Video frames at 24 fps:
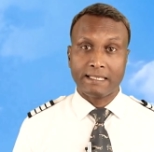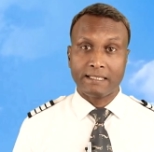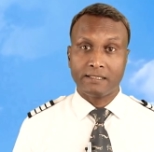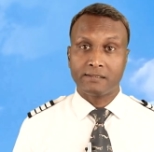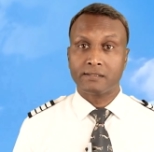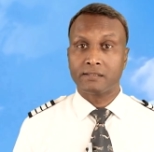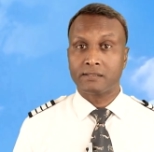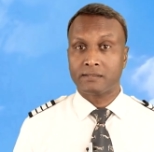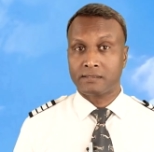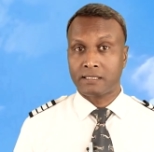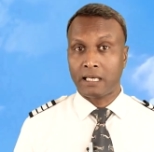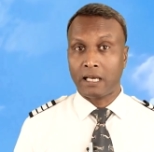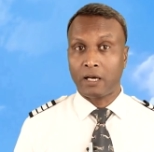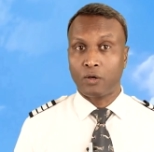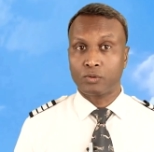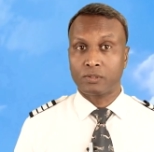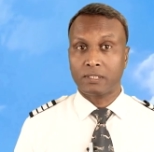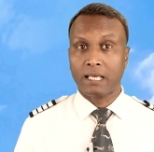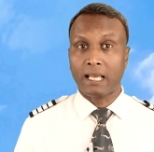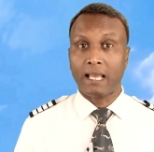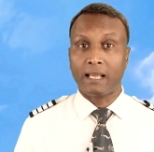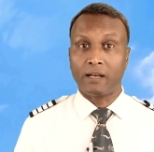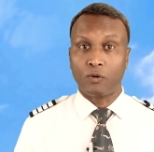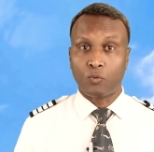east,
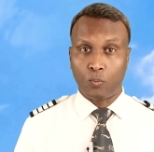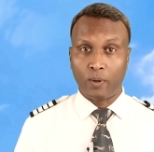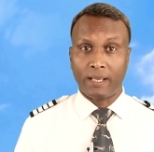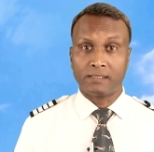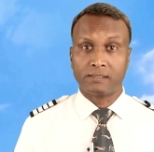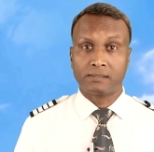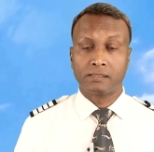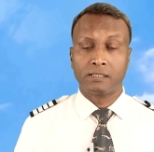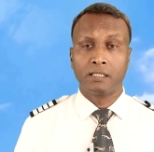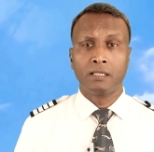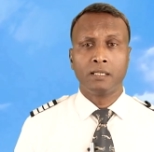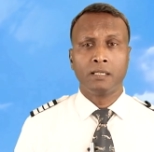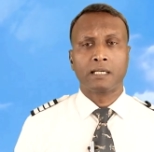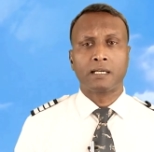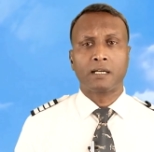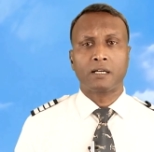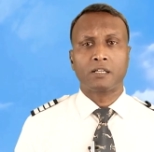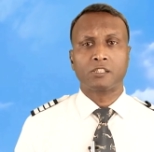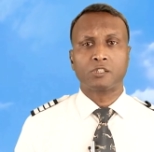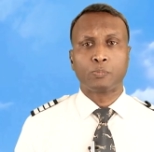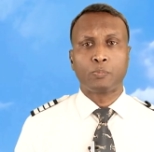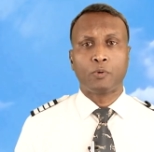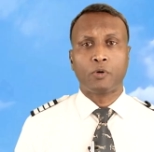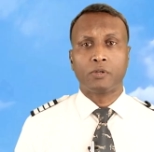south, and west,
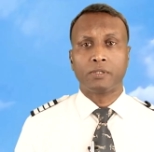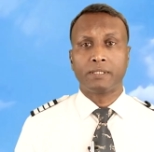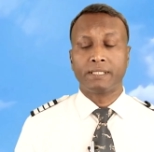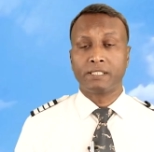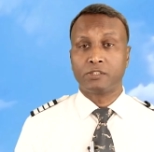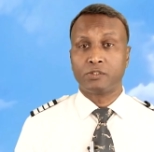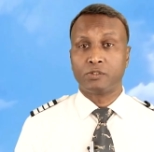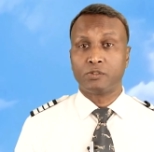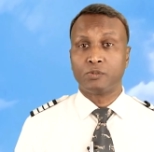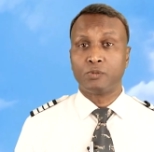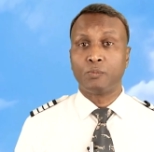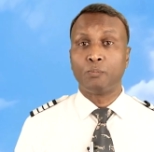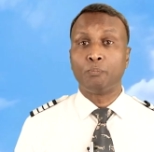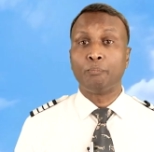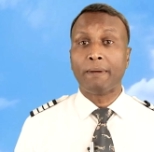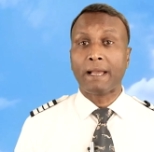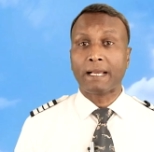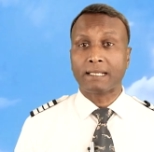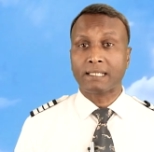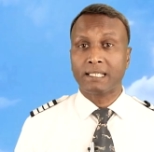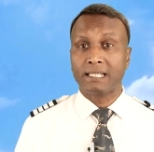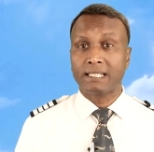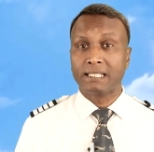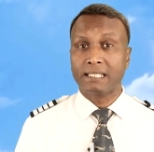corresponding to
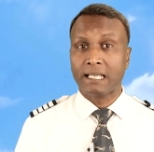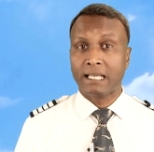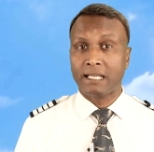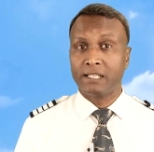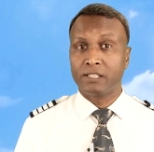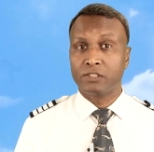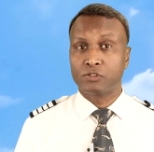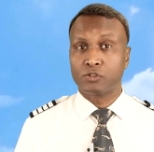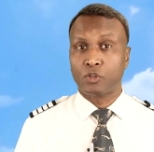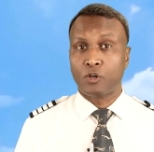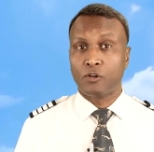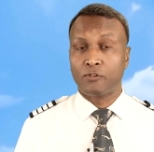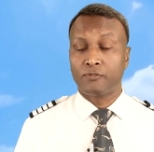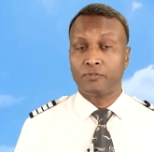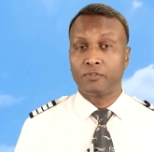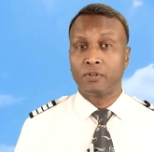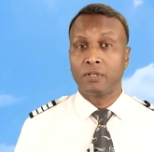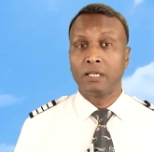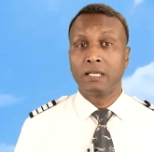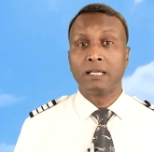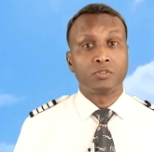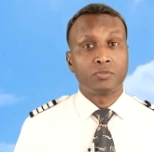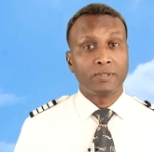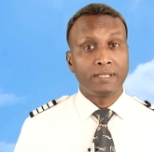magnetic headings of
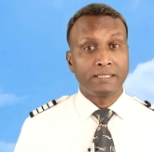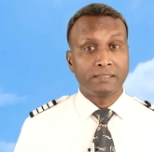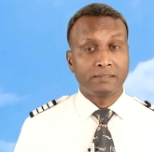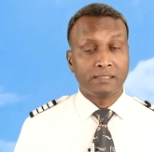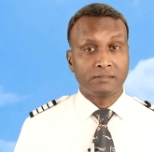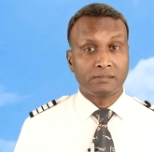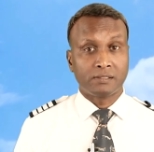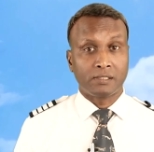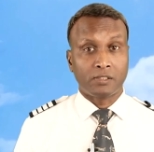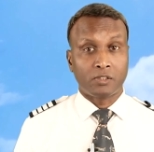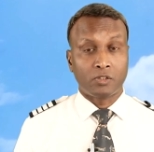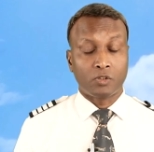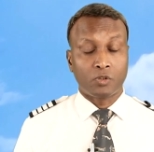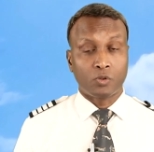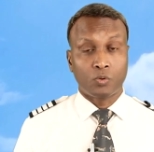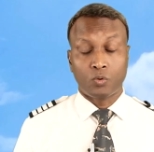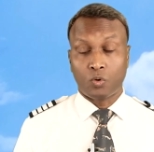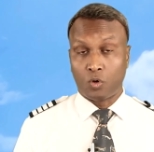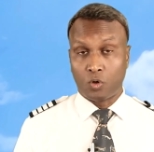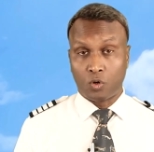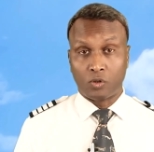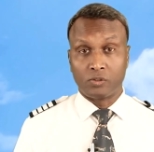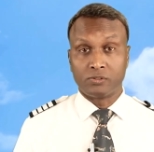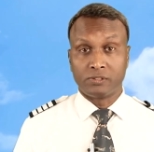360
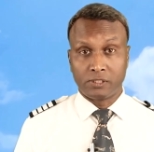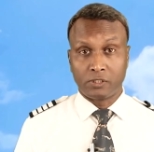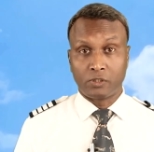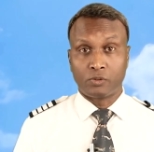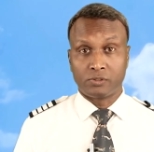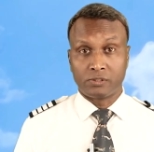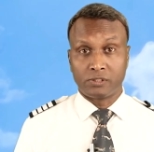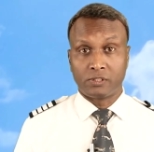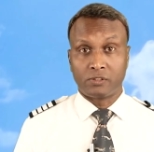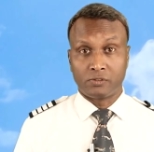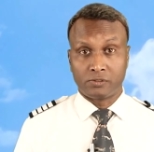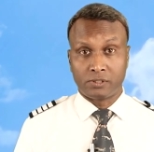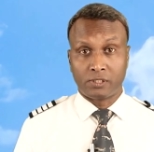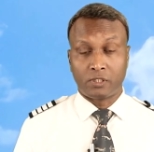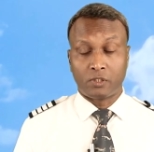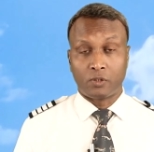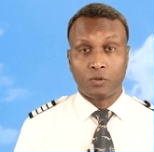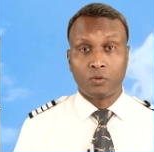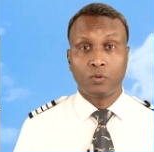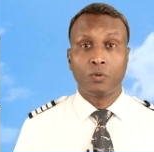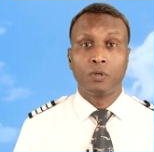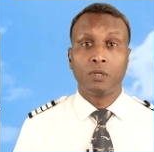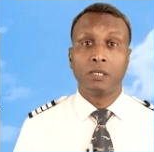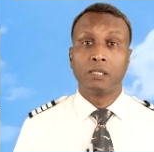or
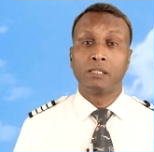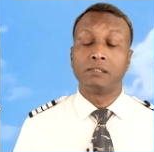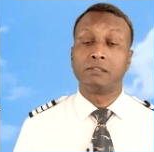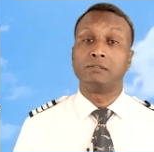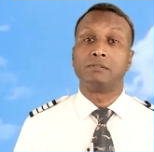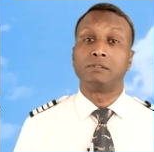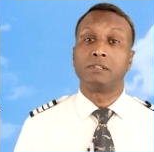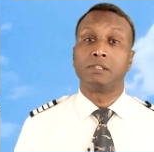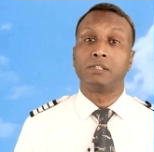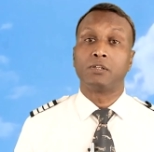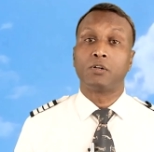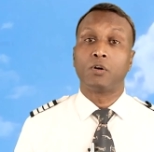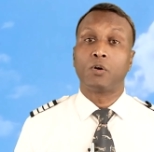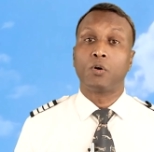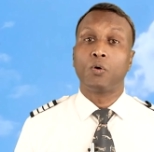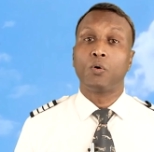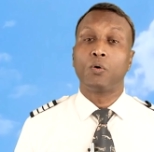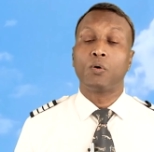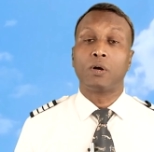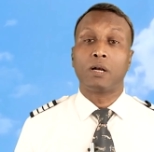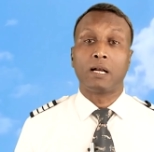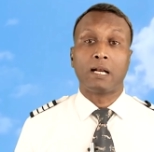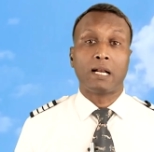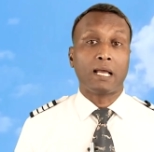
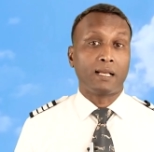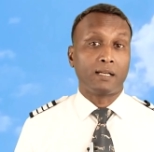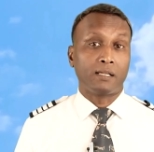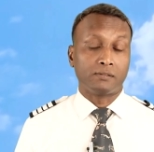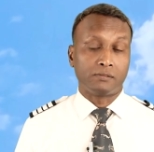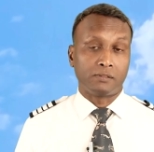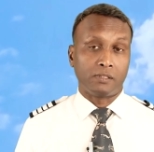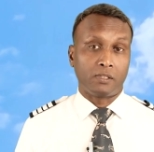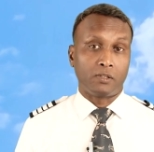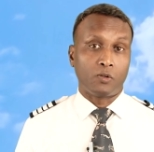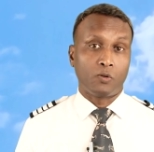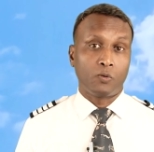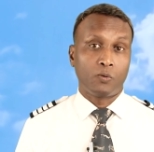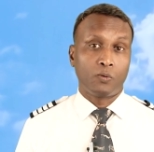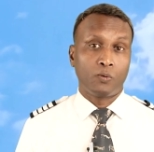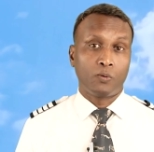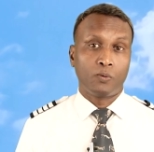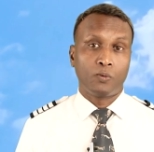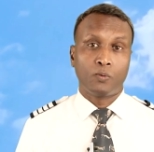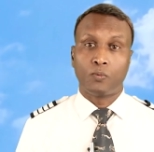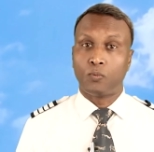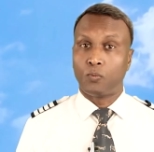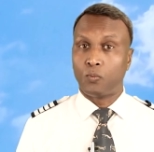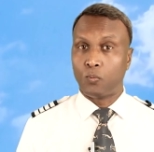000, 090,
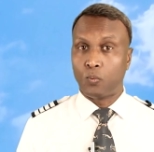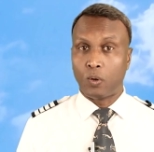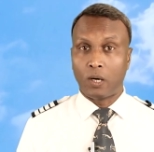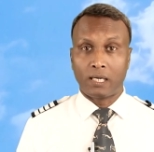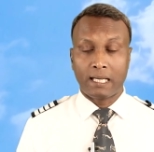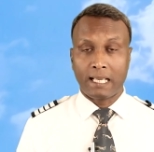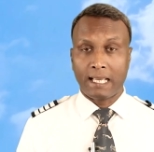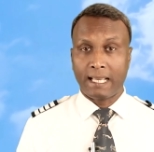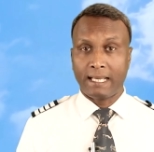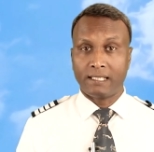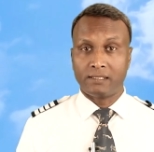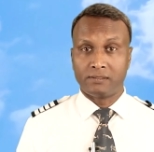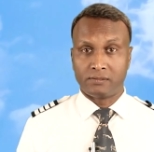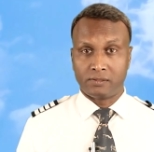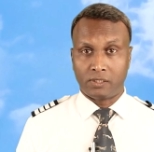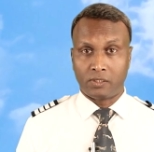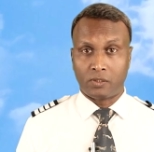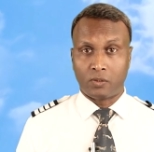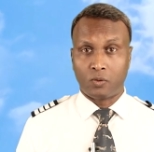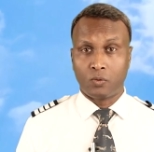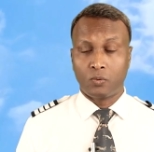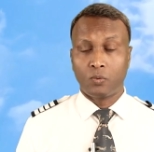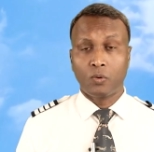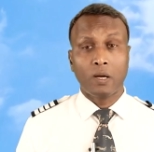
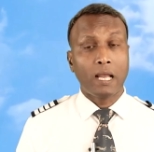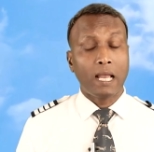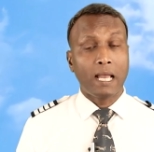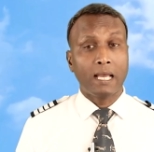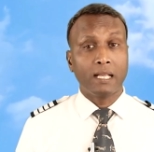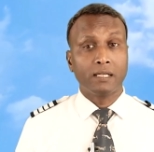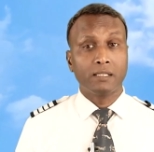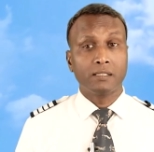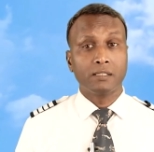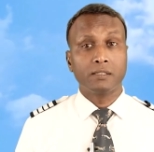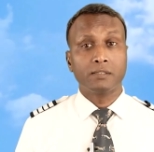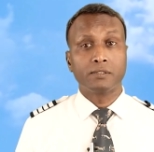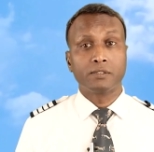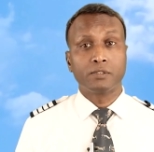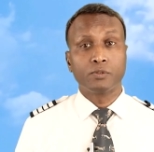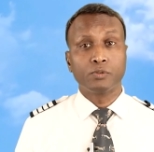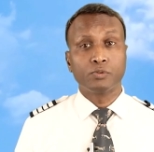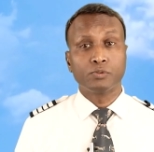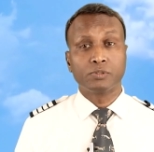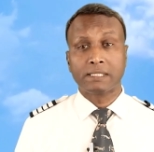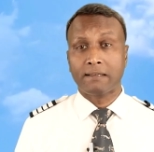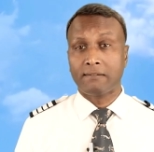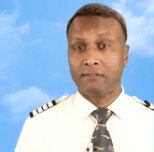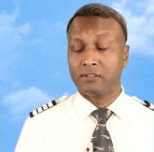180 and
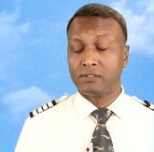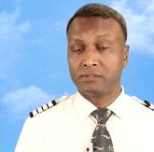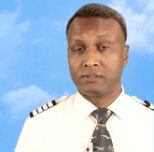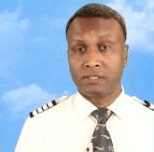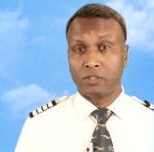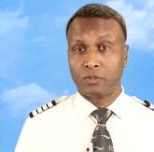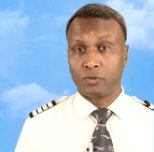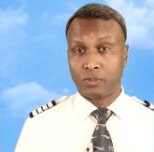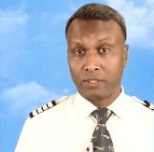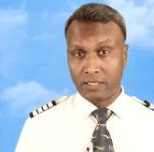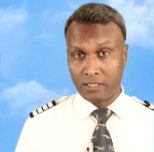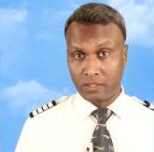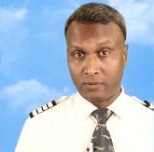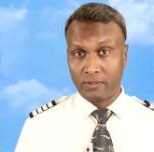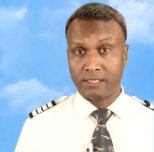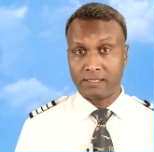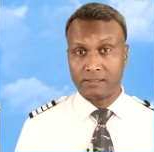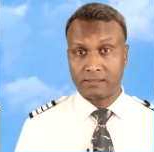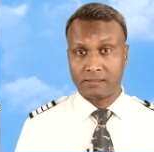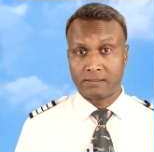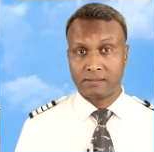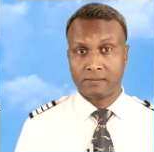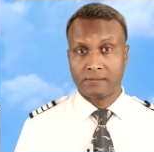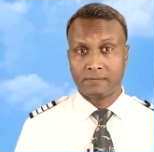270
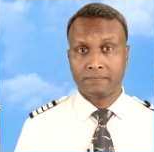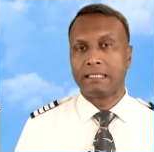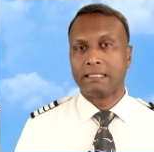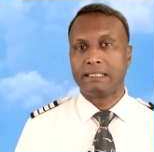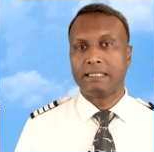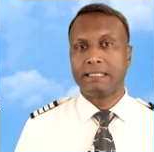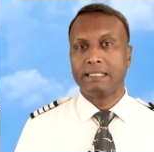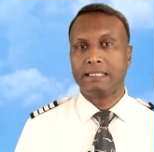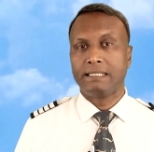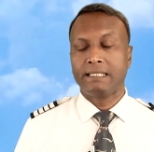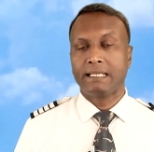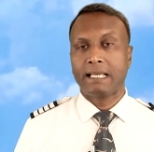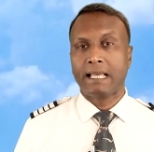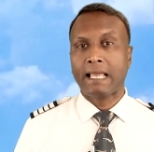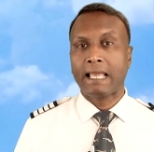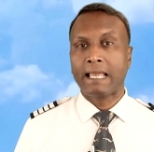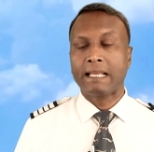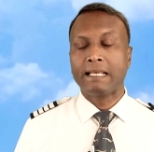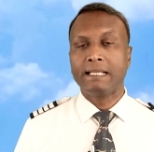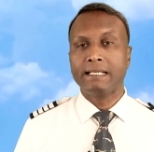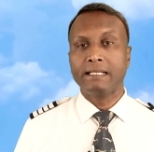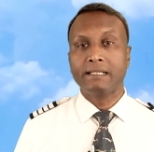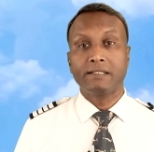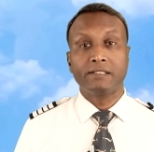degrees. The
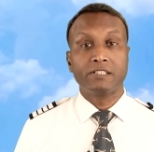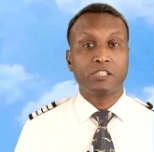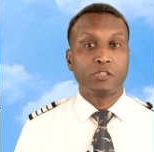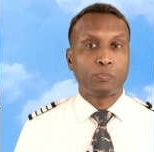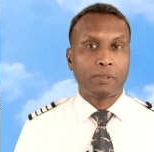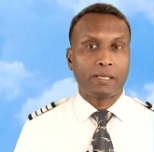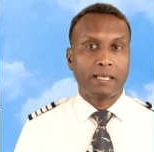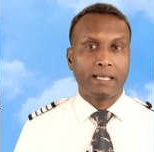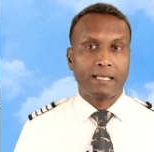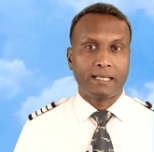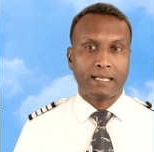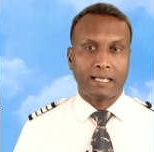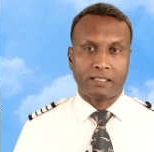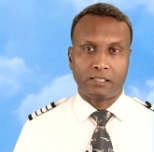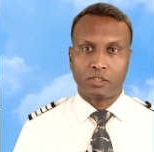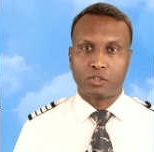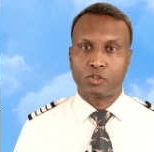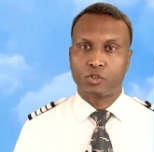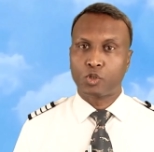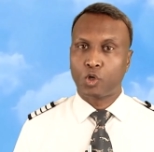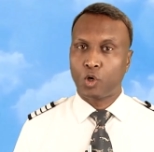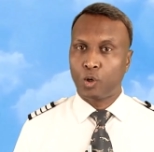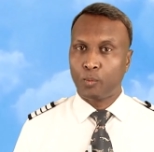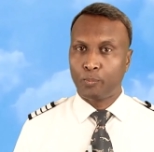heading displayed at the
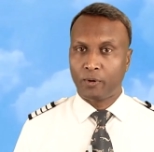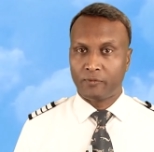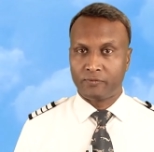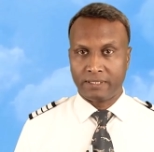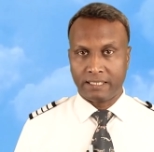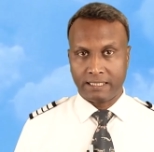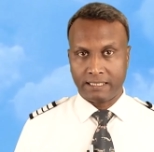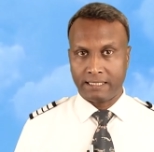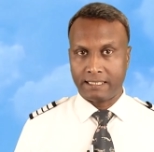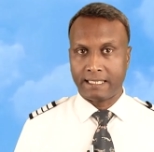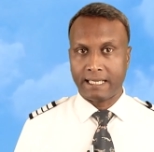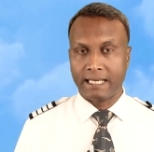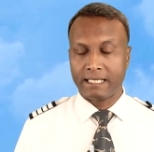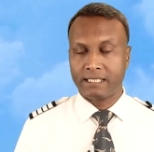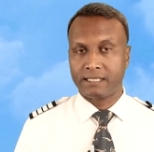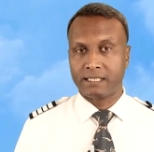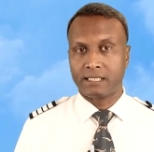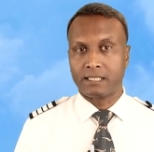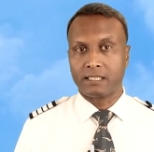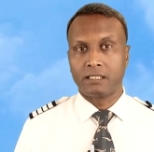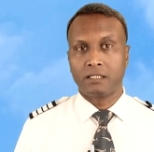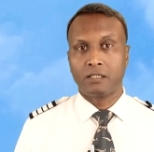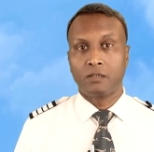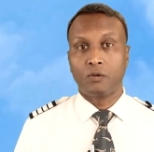top of the
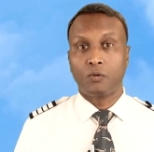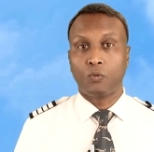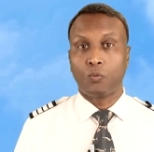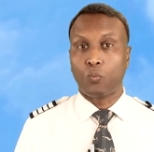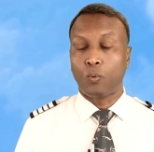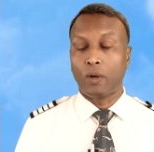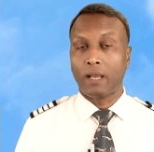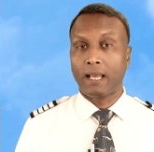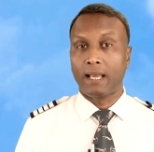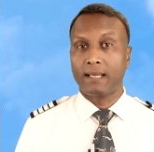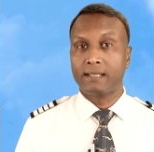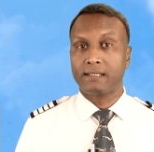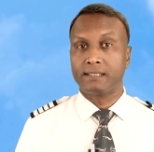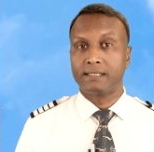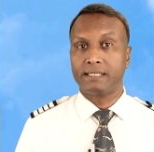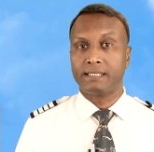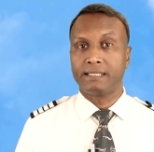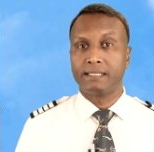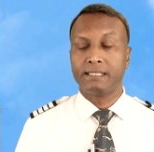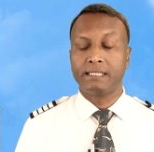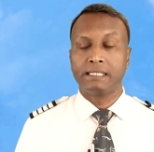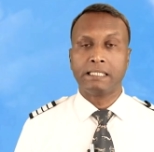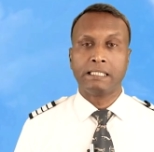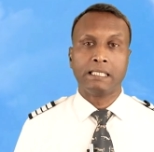indicator, where
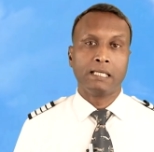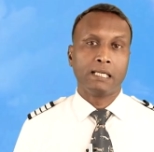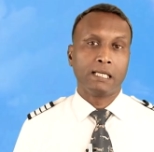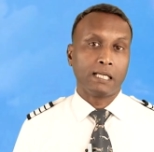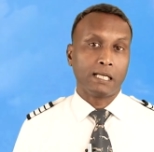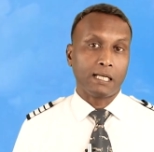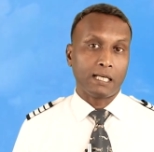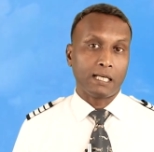the